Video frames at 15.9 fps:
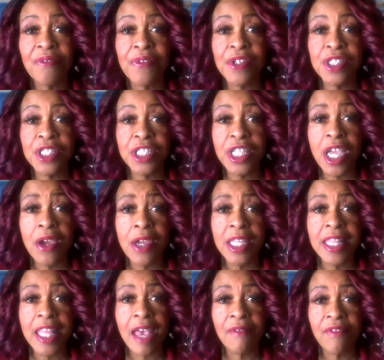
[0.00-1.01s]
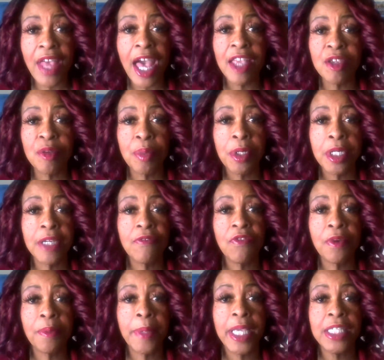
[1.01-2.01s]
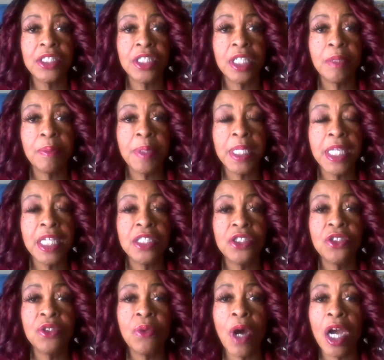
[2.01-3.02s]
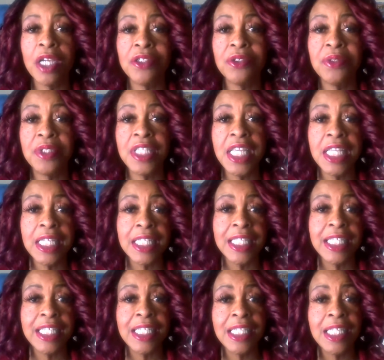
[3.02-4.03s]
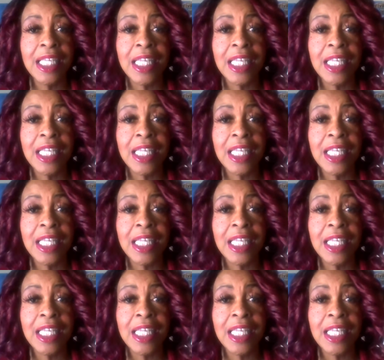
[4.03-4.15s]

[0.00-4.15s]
for sharing that valuable information because you are uniquely